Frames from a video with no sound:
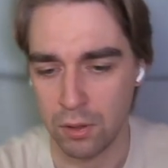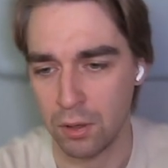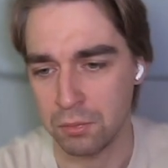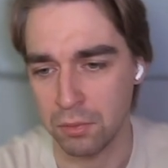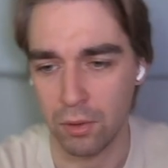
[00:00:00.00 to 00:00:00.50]

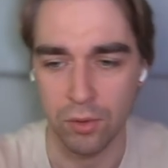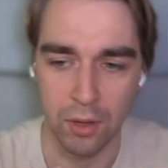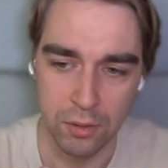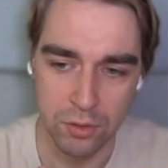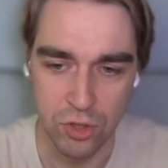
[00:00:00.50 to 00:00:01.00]
and
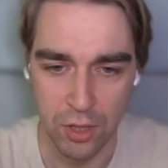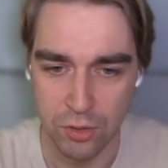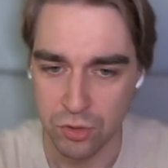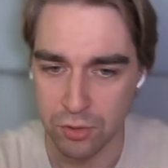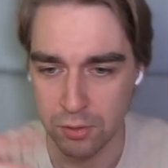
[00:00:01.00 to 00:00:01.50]
okay, let's
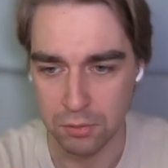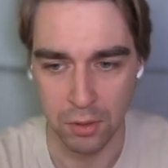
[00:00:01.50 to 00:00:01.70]
change this,